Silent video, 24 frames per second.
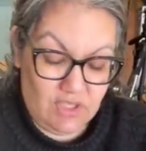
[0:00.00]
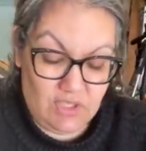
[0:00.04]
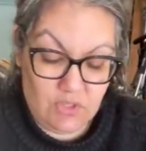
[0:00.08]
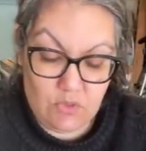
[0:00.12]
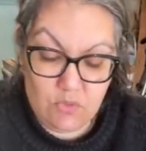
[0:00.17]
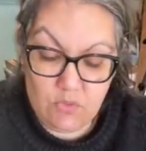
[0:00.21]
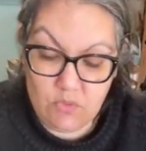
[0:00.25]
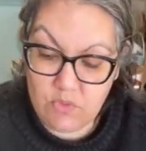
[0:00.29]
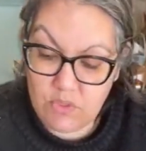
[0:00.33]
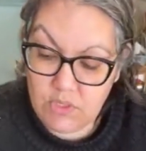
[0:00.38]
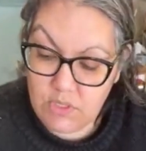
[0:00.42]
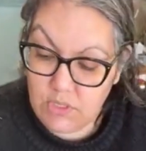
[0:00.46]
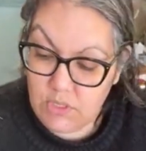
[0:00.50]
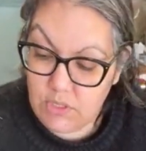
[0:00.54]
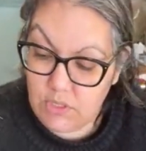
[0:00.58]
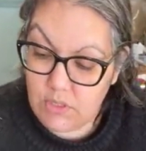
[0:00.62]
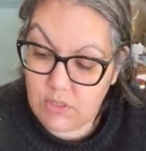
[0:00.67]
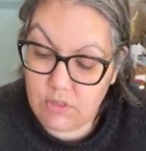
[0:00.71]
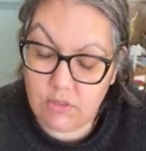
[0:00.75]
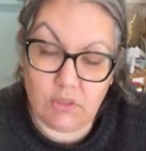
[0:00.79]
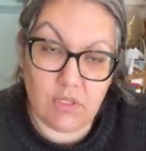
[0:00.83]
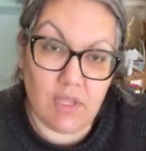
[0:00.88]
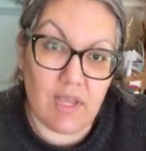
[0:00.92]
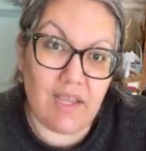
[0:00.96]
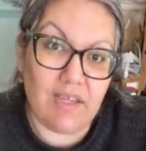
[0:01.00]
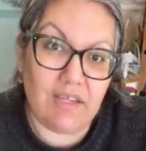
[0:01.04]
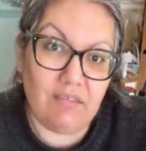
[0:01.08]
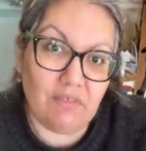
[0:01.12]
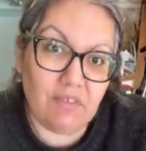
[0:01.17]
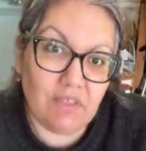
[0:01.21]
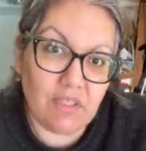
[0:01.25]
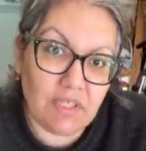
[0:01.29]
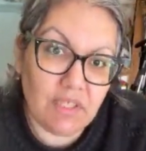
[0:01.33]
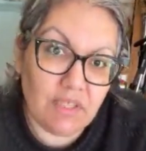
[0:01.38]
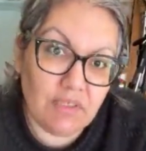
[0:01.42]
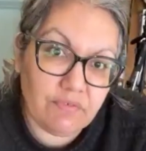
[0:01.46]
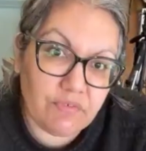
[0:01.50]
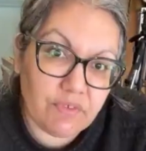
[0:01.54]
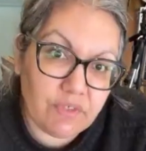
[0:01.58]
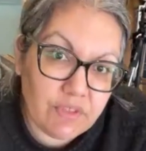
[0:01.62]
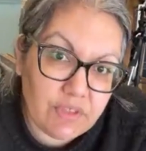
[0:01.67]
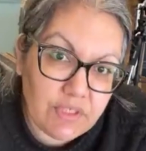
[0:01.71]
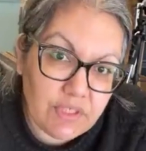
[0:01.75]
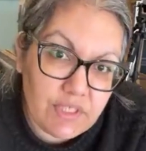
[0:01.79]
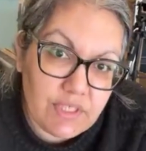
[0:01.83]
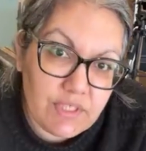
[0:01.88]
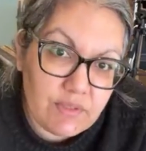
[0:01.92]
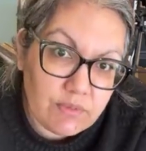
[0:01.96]
Don't need a lot of clay for
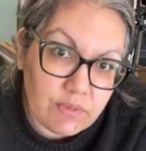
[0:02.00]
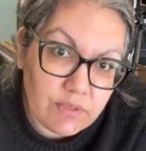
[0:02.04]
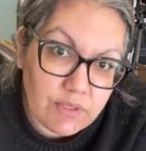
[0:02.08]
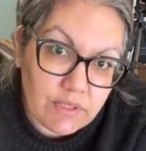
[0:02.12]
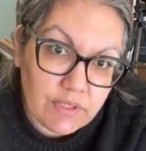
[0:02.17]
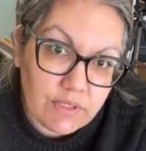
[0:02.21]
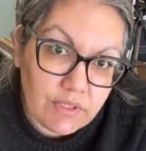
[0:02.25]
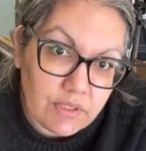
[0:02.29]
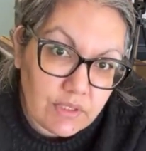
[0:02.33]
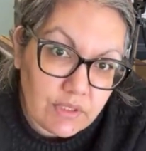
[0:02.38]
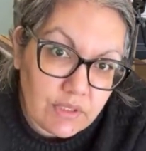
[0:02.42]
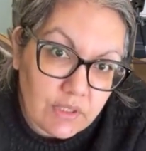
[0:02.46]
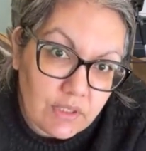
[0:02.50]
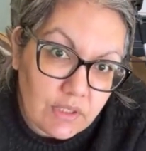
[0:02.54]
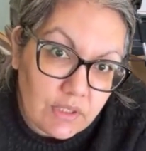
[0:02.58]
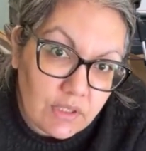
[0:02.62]
this one.